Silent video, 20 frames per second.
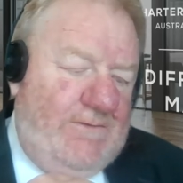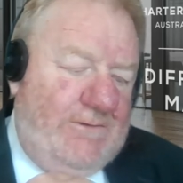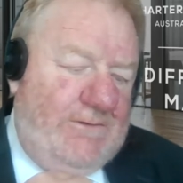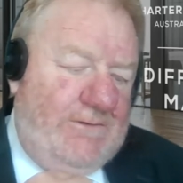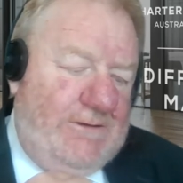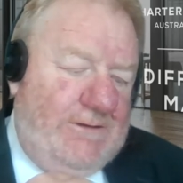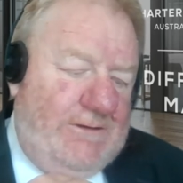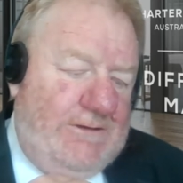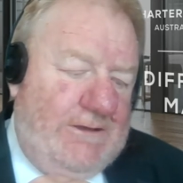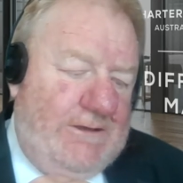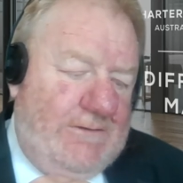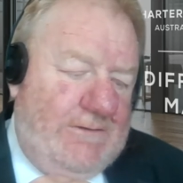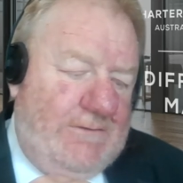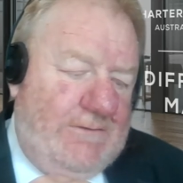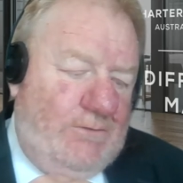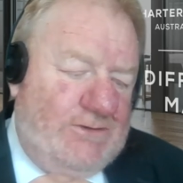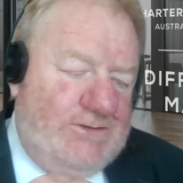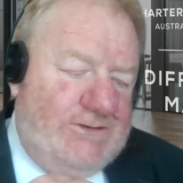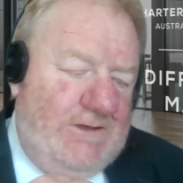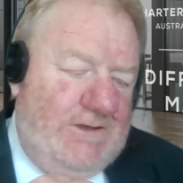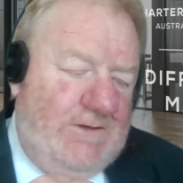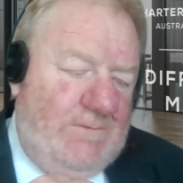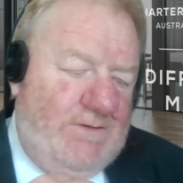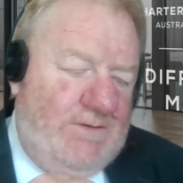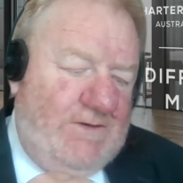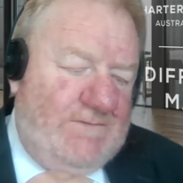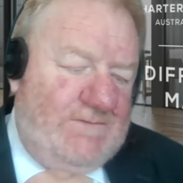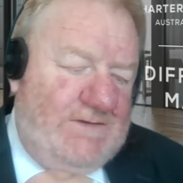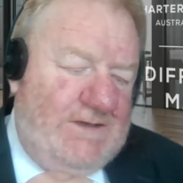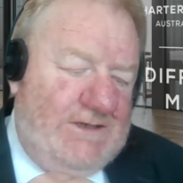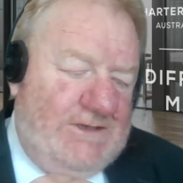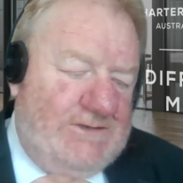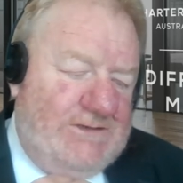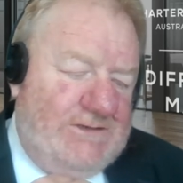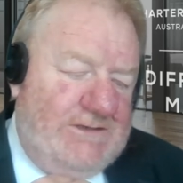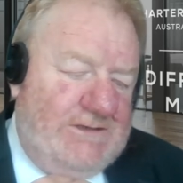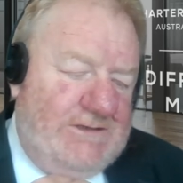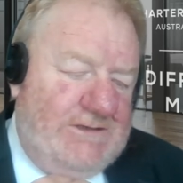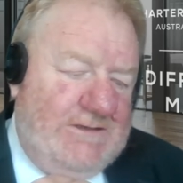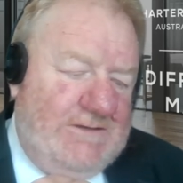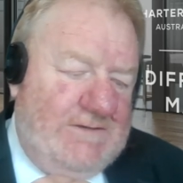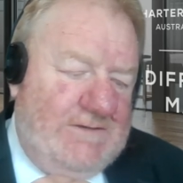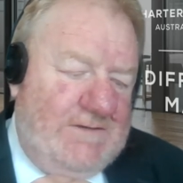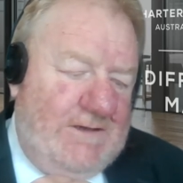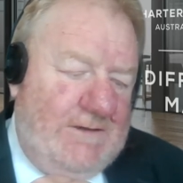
on the watching this presentation that